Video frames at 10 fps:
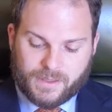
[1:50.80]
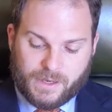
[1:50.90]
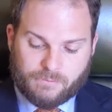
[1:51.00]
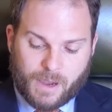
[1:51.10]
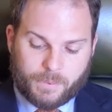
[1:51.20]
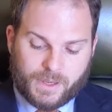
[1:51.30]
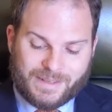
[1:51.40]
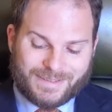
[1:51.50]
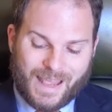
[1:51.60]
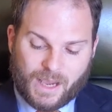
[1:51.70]
The wrapper
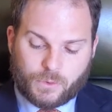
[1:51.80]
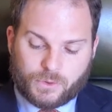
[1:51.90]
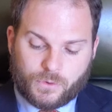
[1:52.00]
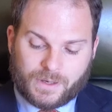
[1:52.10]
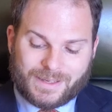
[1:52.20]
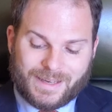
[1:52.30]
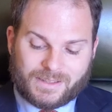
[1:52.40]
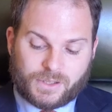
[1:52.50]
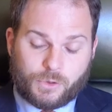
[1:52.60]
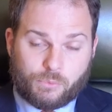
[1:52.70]
is an Ecuadorian
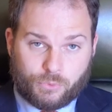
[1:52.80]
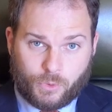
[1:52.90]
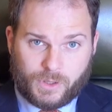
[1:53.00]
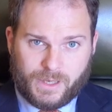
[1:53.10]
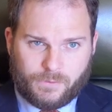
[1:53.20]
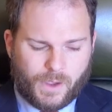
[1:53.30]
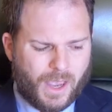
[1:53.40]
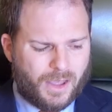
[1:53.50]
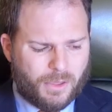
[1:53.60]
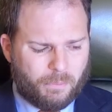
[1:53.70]
Connecticut broadleaf.
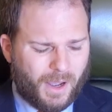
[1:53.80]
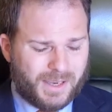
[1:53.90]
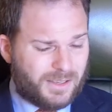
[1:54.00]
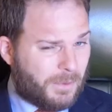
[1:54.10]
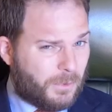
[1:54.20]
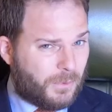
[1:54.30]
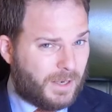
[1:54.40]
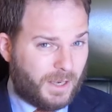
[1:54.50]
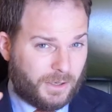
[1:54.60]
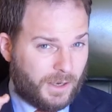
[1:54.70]
The binder, I'm
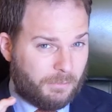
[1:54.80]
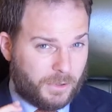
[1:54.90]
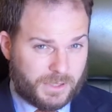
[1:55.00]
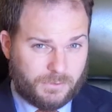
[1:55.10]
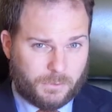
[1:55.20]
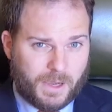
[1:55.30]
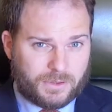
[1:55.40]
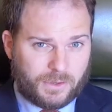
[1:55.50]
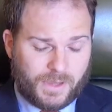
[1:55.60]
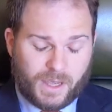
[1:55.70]
afraid I don't have much
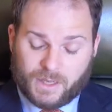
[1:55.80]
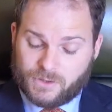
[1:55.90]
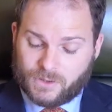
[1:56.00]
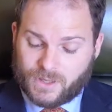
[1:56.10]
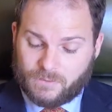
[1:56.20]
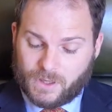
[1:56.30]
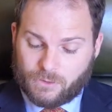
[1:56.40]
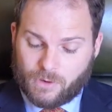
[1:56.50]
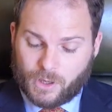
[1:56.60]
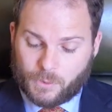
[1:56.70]
information on that, I just have
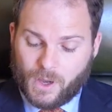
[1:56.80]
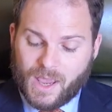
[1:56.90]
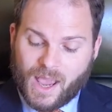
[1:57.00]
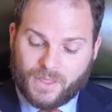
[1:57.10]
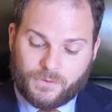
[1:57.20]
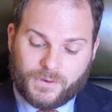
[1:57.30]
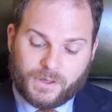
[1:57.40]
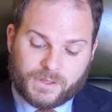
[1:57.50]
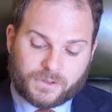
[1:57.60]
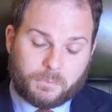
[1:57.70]
Nicaragua. And the
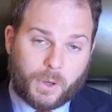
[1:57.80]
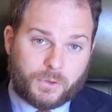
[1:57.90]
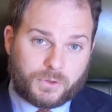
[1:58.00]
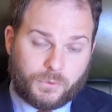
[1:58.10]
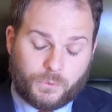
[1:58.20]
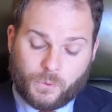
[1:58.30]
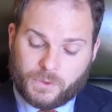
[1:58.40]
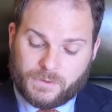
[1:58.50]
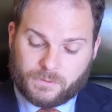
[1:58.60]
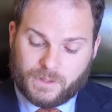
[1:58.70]
filler is composed of
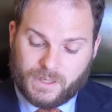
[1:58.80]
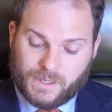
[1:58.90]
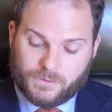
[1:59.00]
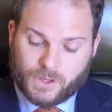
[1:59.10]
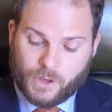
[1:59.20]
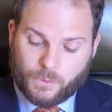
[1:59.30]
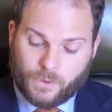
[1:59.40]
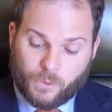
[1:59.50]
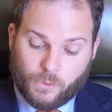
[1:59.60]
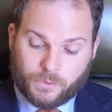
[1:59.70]
four different leaves,
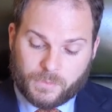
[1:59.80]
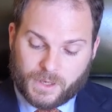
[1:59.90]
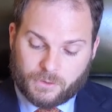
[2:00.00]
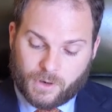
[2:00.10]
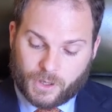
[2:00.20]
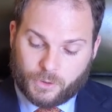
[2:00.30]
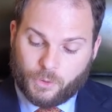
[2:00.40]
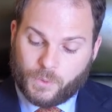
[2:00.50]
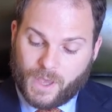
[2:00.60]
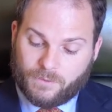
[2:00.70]
all from
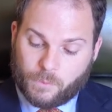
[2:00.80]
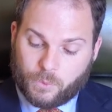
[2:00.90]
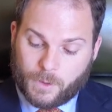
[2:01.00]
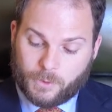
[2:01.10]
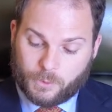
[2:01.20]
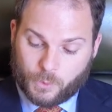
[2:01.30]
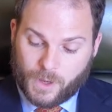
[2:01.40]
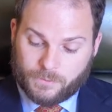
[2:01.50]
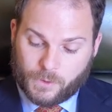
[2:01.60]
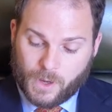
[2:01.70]
Nicaragua. We have a Pueblo
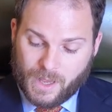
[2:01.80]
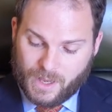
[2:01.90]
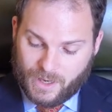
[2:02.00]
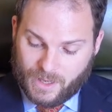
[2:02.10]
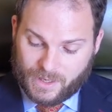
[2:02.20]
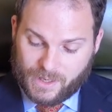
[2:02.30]
Nuevo, La